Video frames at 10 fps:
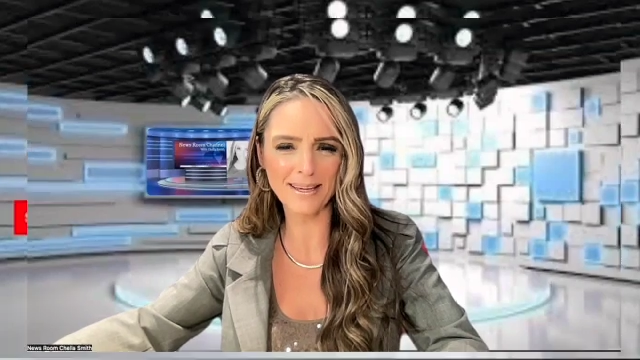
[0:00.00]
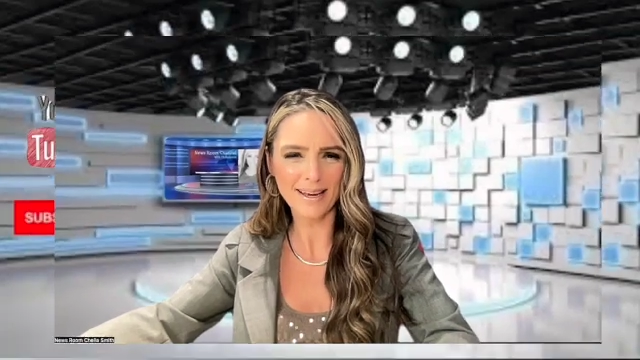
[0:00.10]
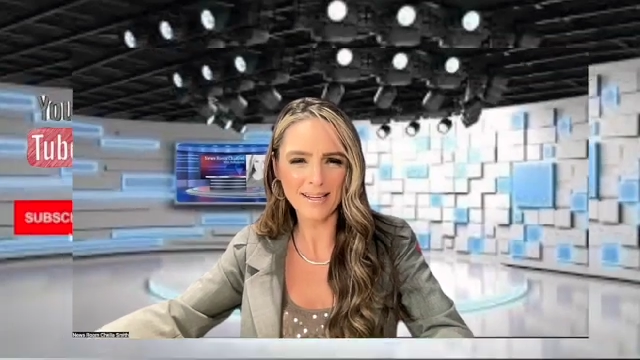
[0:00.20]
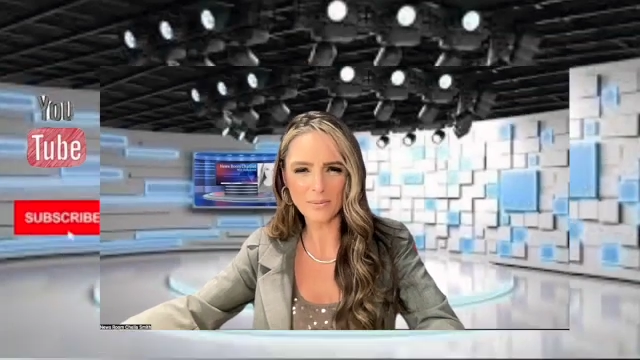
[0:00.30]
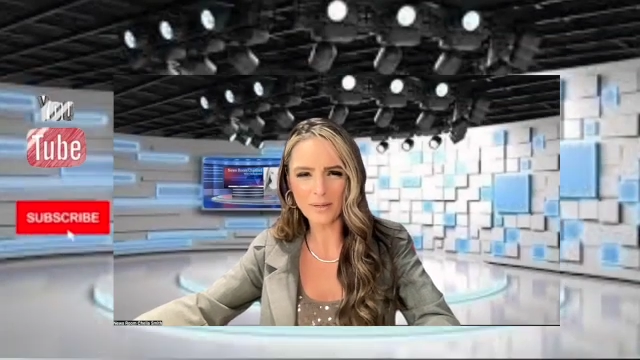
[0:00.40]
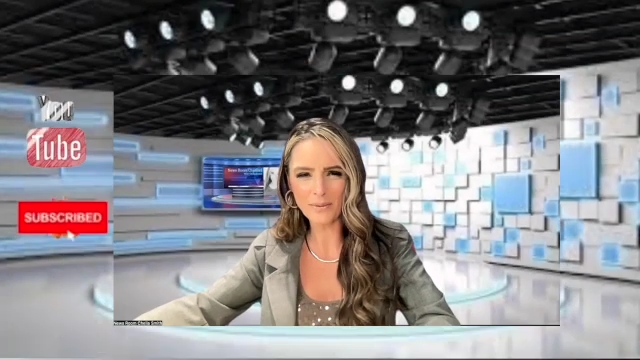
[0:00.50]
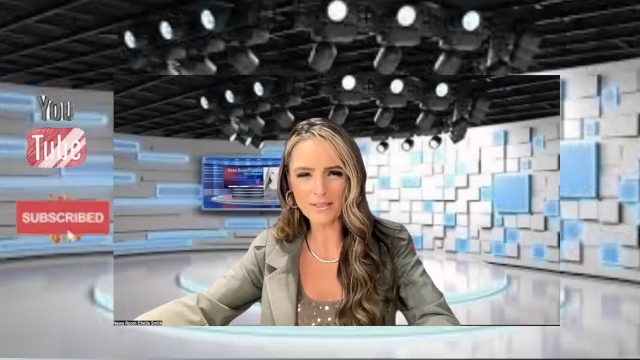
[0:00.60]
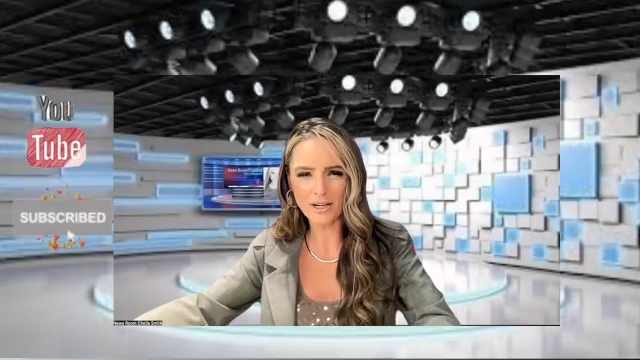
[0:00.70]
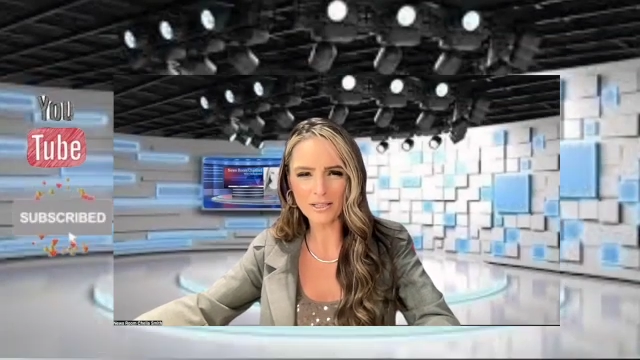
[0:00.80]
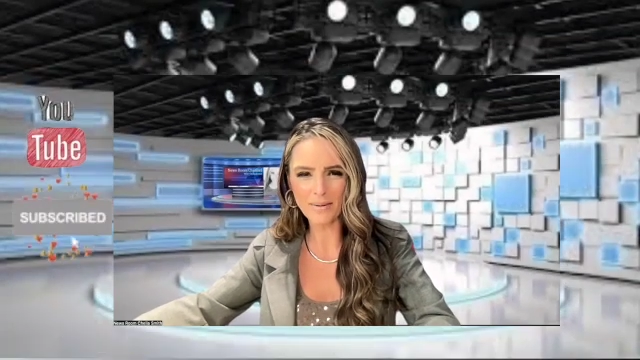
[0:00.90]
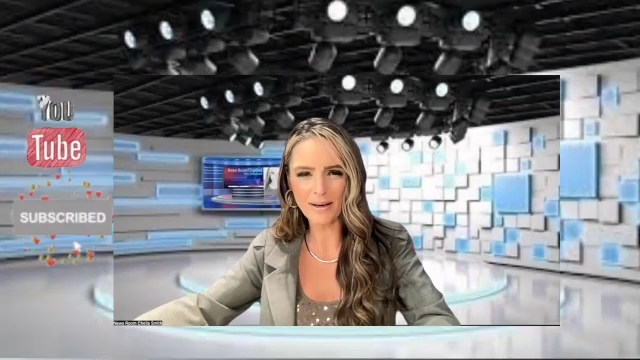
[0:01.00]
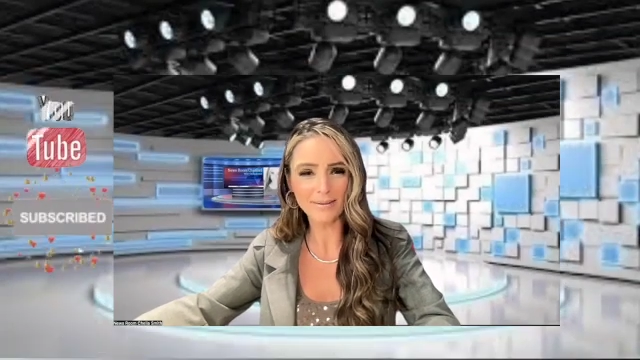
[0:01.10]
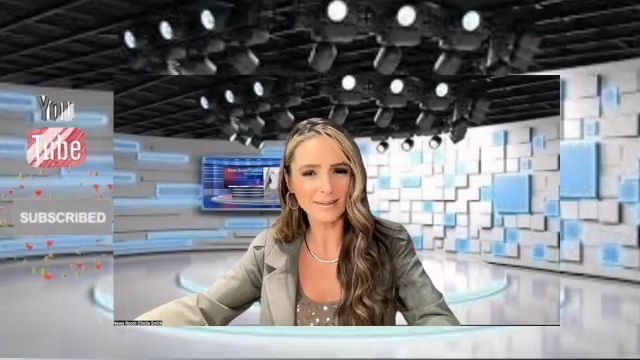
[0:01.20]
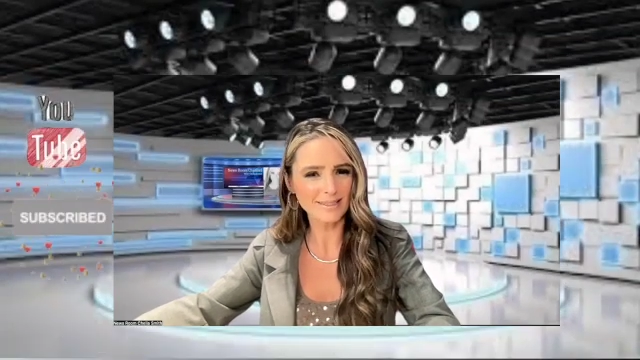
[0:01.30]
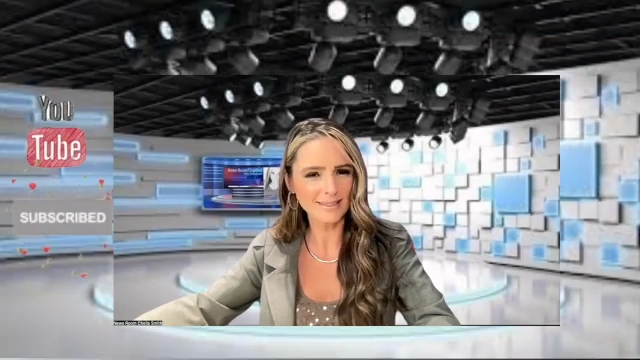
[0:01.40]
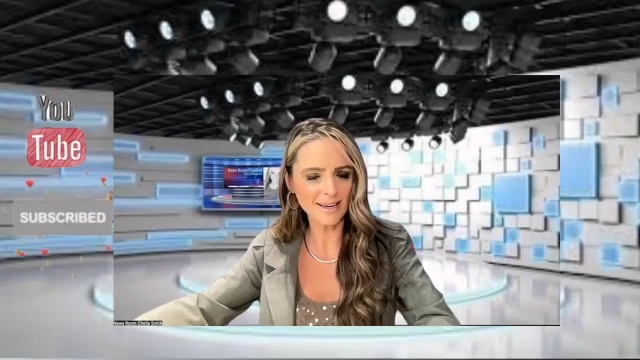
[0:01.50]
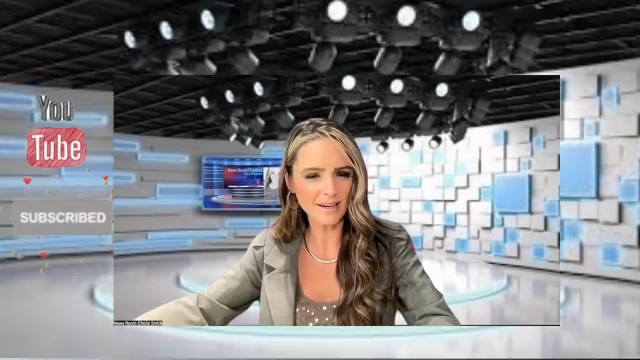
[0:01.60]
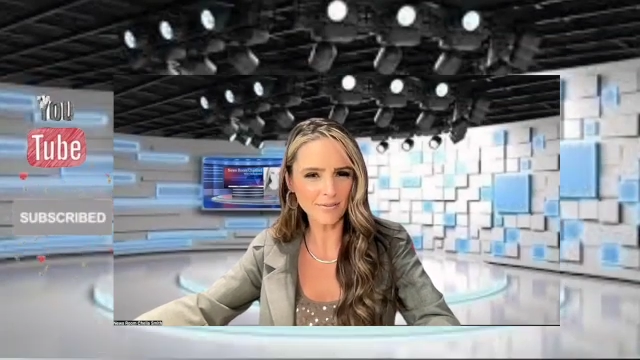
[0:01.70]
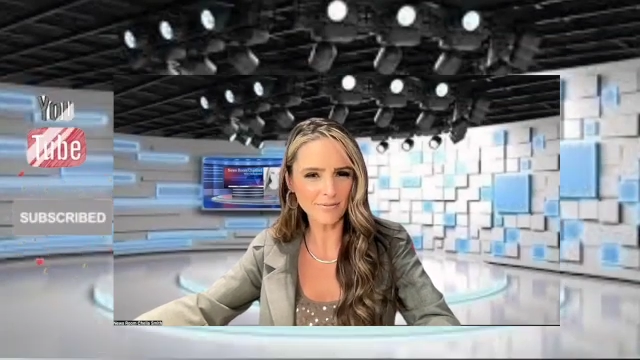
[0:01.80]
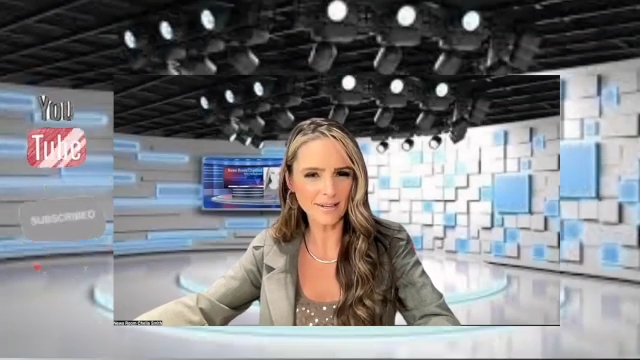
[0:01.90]
Last week, we talked about the
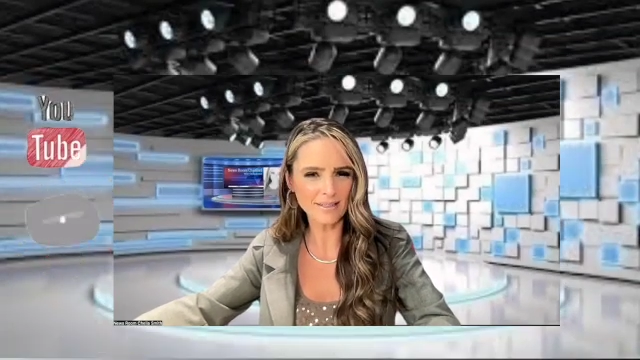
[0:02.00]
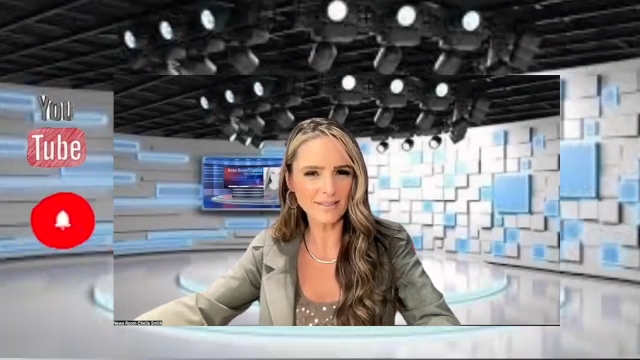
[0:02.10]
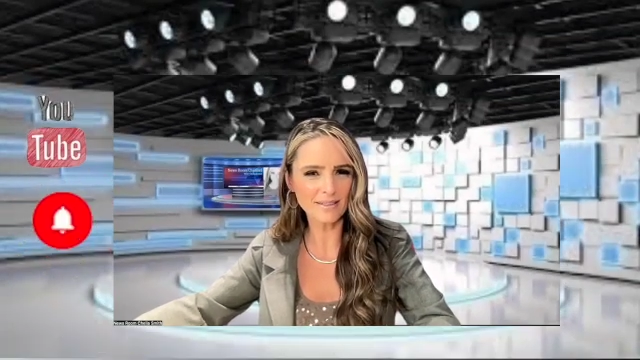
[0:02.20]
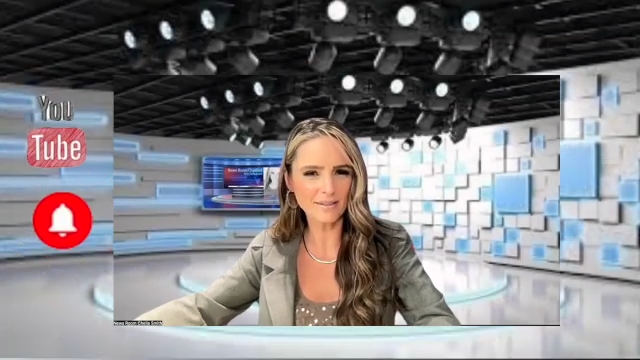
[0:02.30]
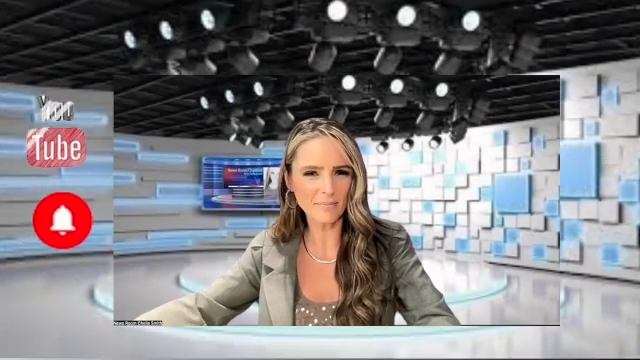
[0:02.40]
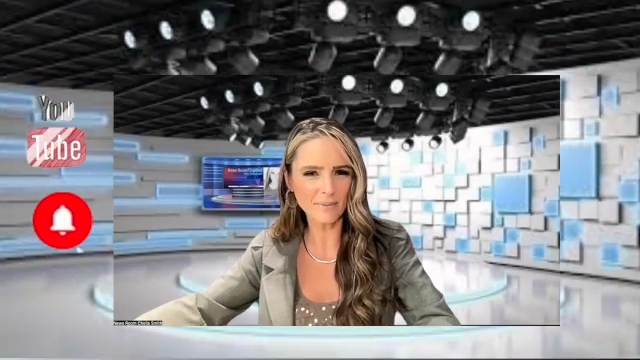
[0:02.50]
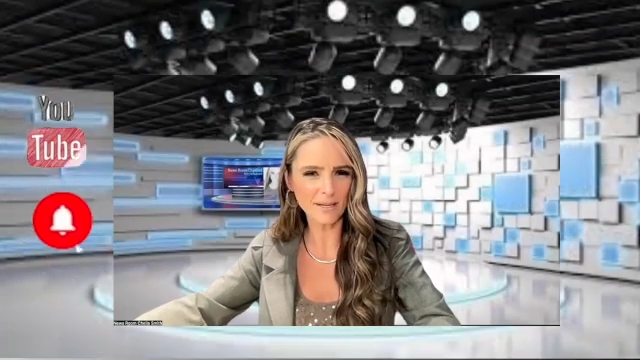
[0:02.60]
sacrifices of